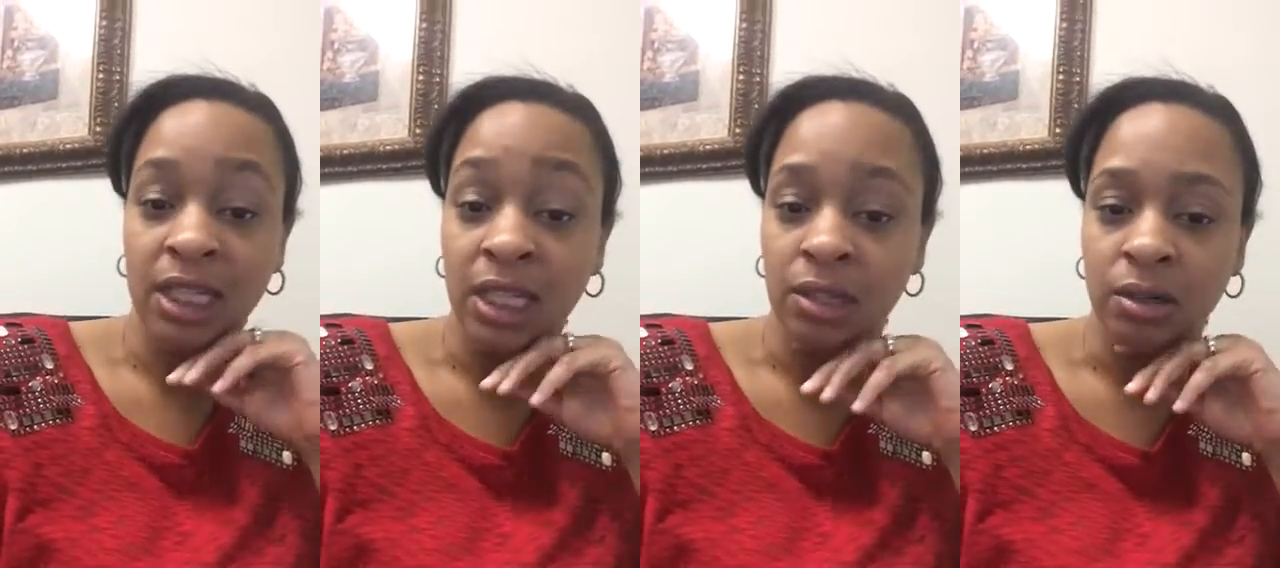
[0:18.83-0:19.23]

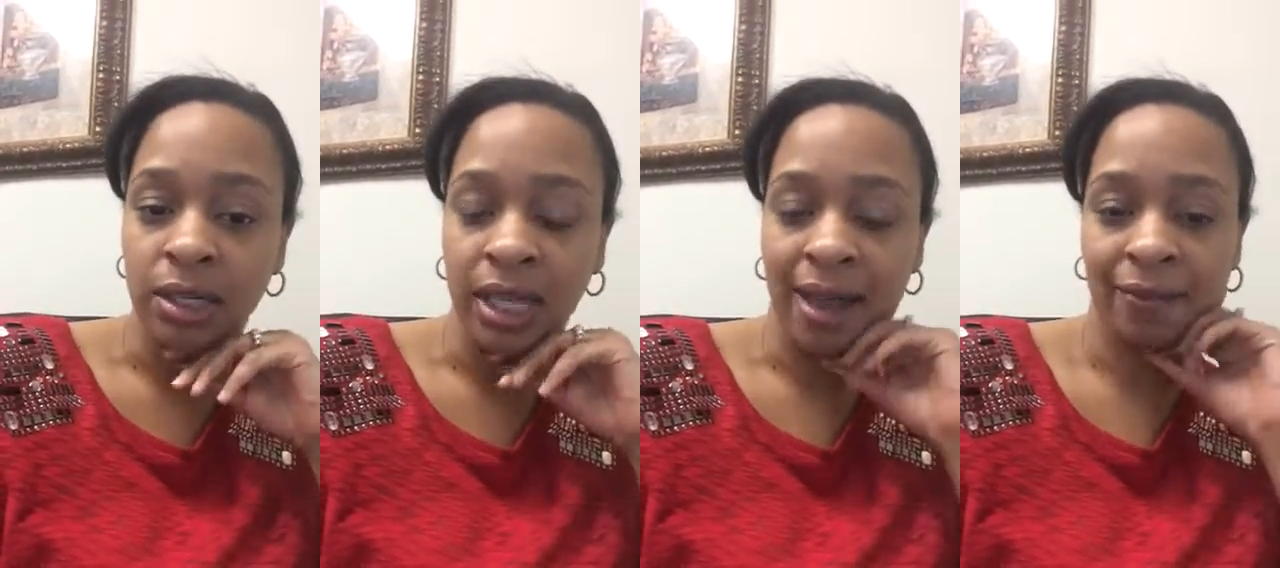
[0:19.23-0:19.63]
theater
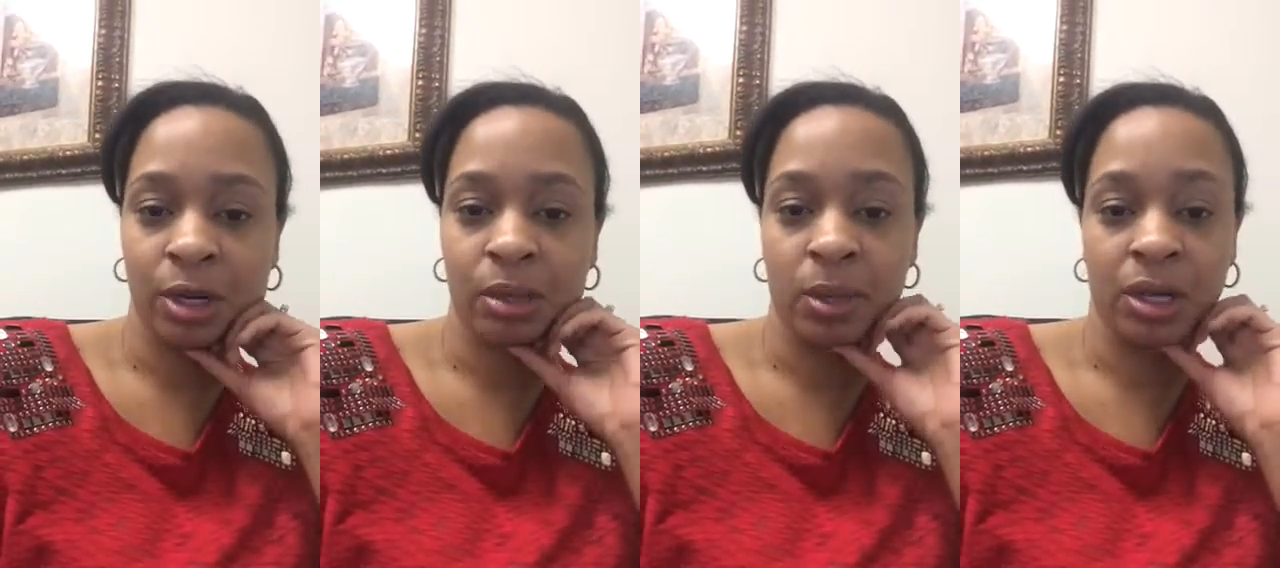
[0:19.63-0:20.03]
in the
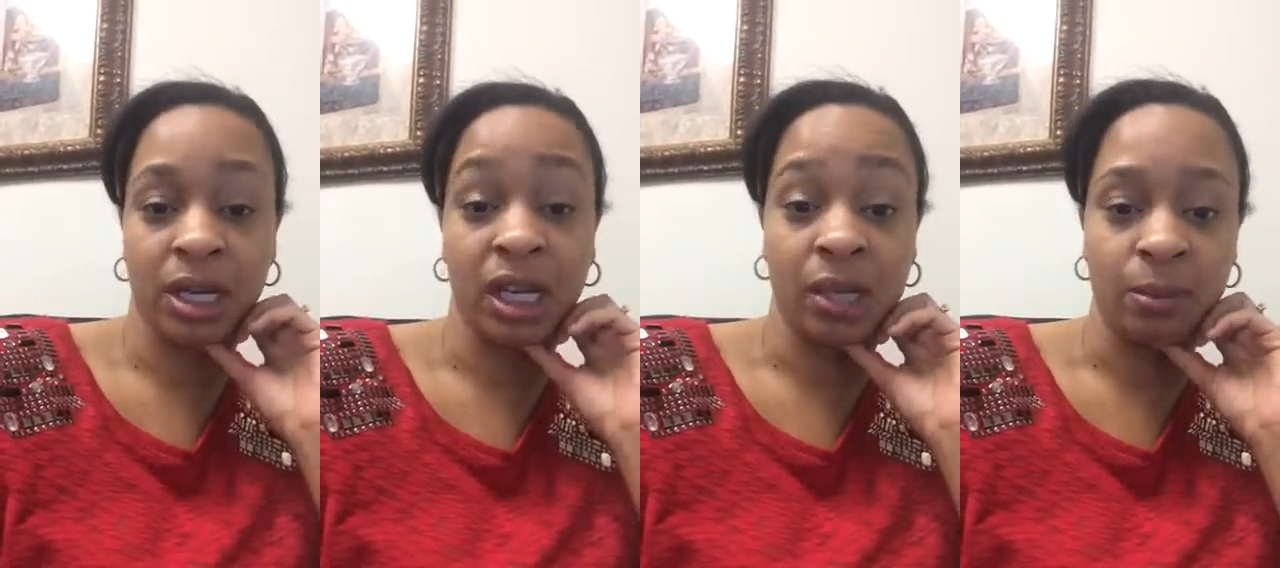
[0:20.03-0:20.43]
African
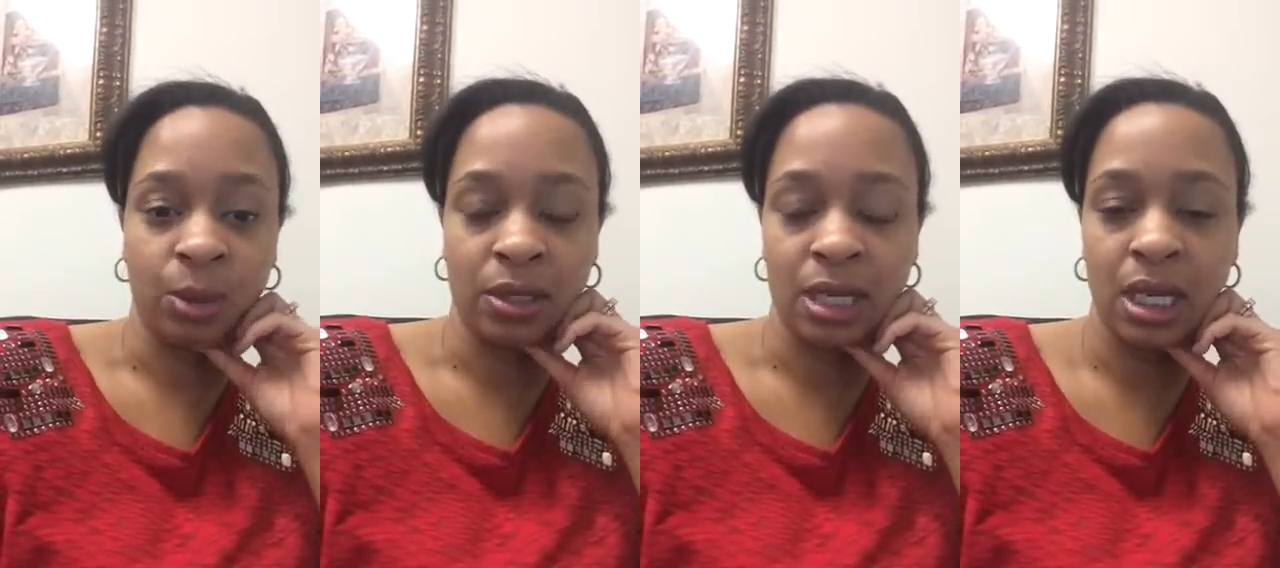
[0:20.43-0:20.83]
American
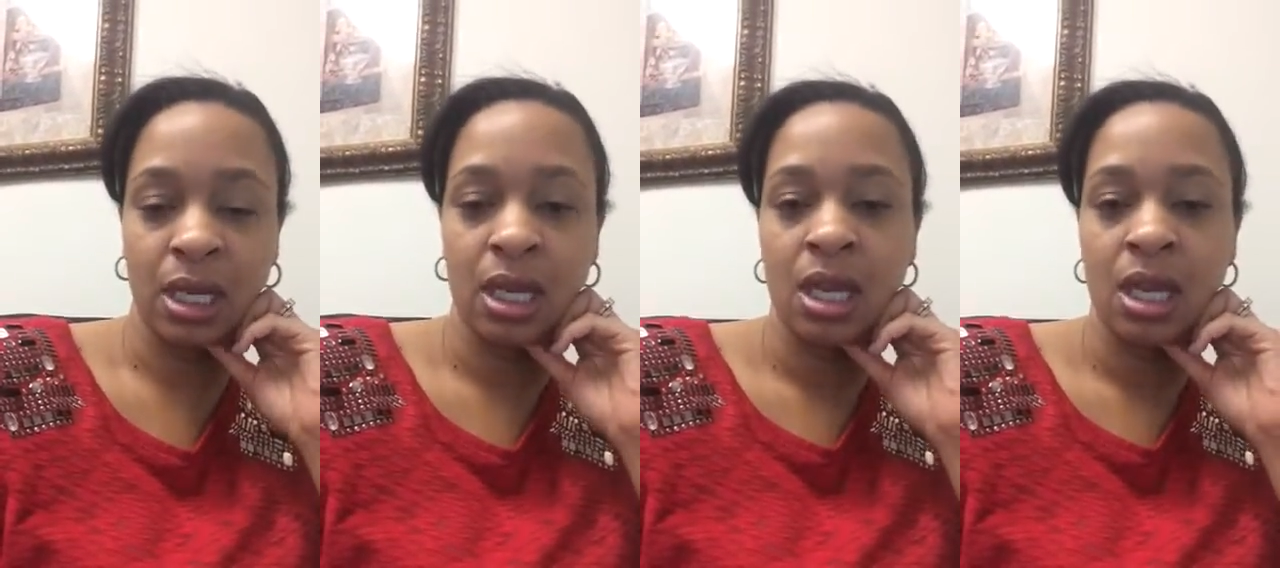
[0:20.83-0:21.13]
community.